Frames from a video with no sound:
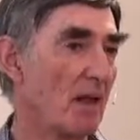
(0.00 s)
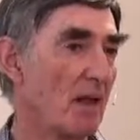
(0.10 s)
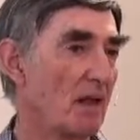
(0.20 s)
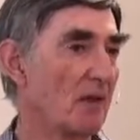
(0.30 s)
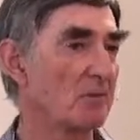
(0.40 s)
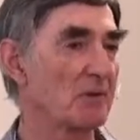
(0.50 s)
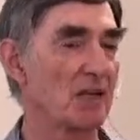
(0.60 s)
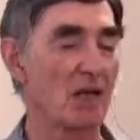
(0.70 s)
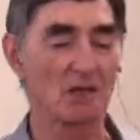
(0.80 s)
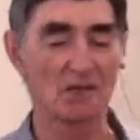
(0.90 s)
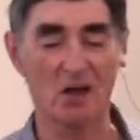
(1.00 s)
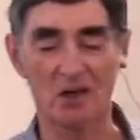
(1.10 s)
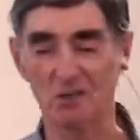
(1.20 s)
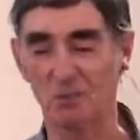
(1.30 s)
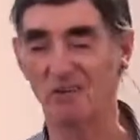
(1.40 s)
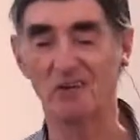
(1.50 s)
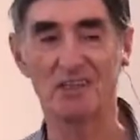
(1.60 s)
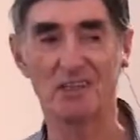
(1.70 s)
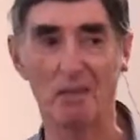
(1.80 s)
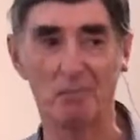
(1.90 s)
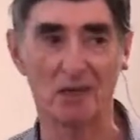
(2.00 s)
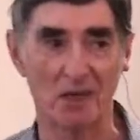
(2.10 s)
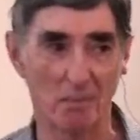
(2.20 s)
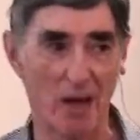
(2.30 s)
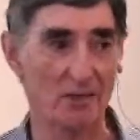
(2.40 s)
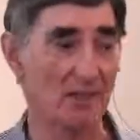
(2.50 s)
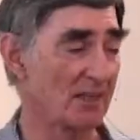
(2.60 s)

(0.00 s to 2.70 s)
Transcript: A lot of scholars were very skeptical about it.